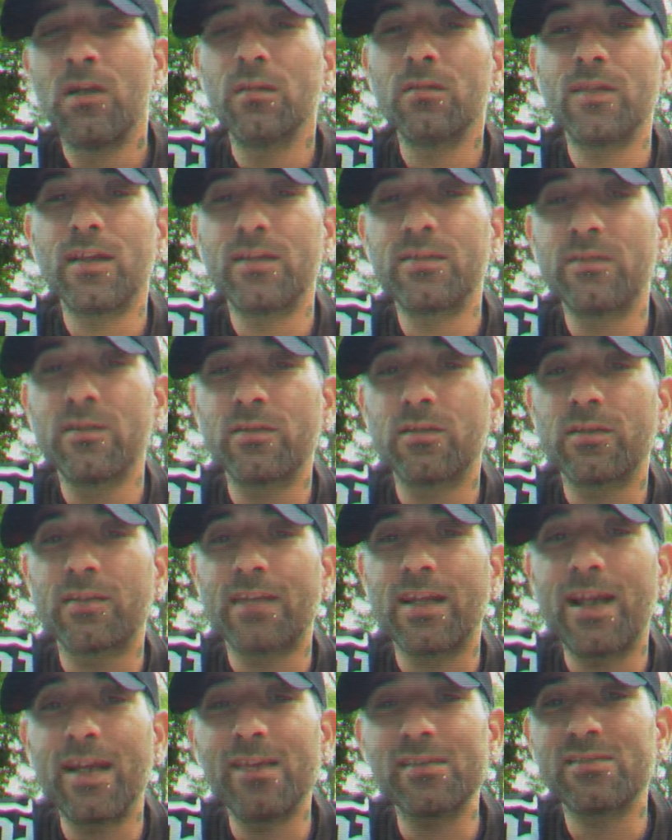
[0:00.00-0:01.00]
like they're a
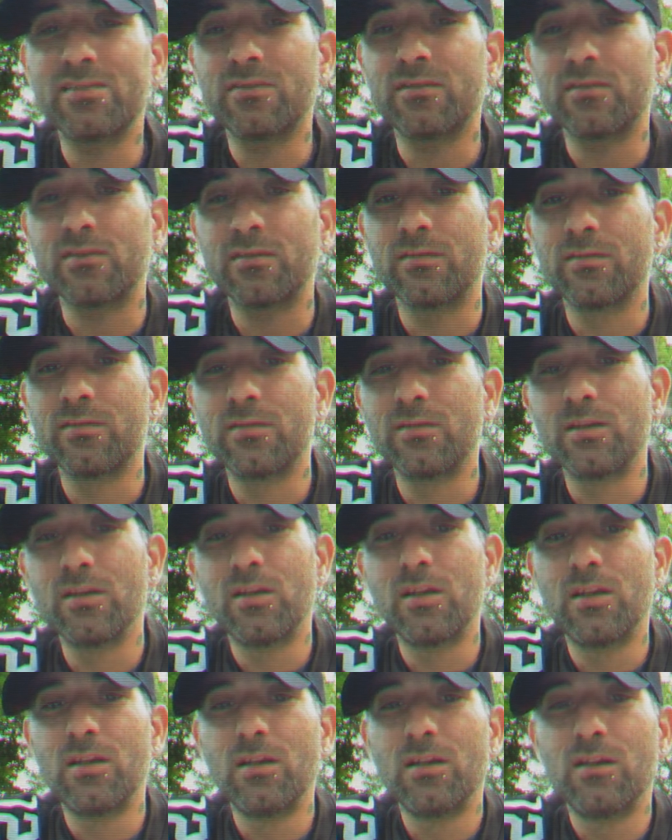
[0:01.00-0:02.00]
gangster,
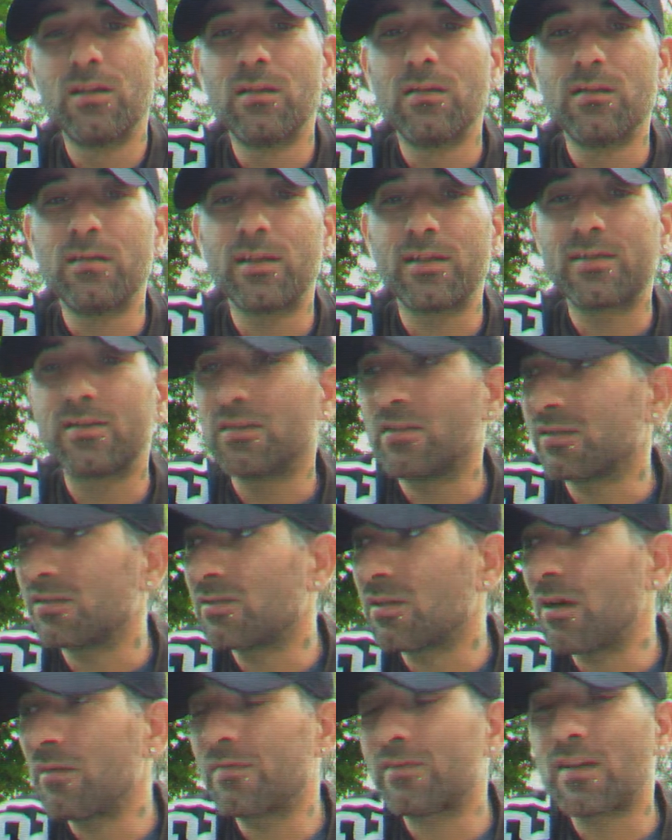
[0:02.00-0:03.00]
like they're a
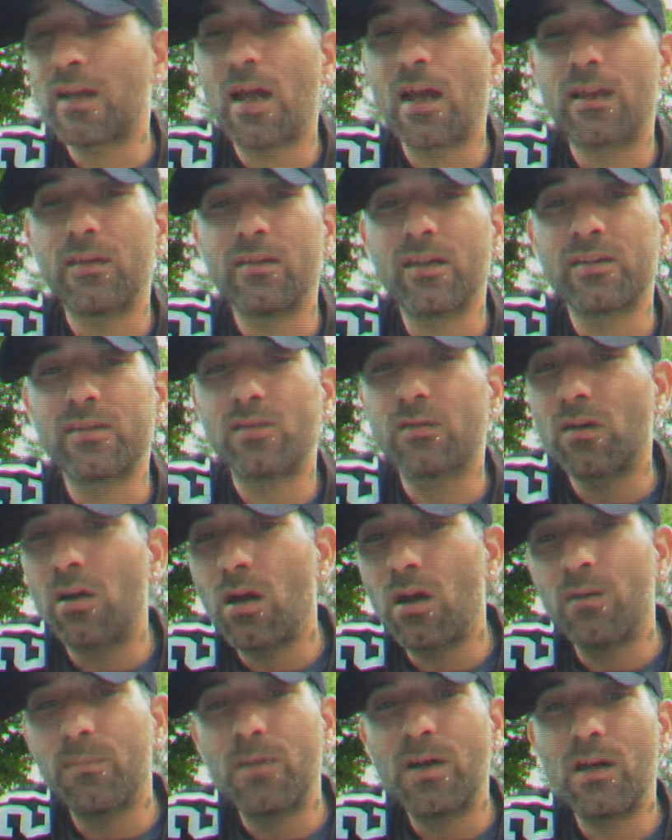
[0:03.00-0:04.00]
tough guy, like they're
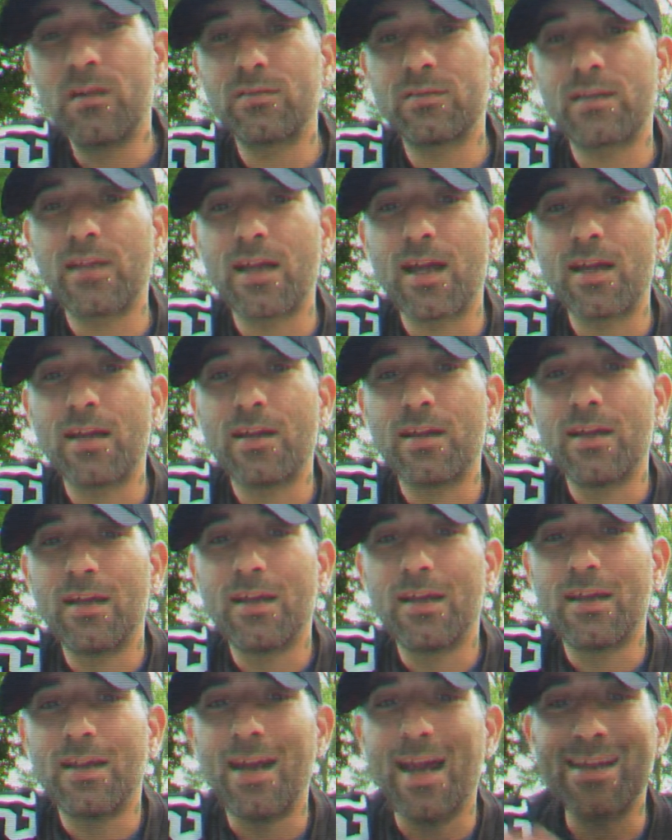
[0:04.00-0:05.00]
all about that.
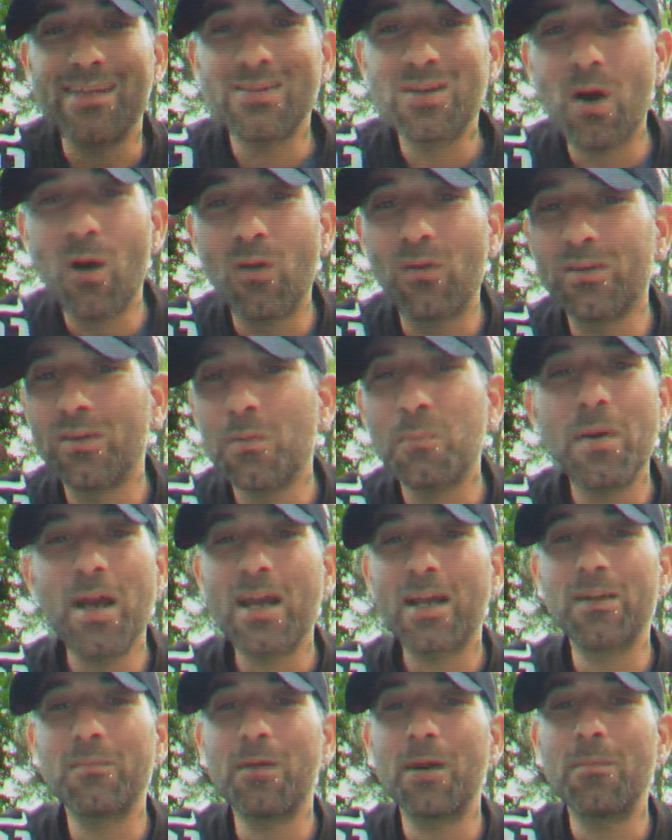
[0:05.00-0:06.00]
And I know in the back of my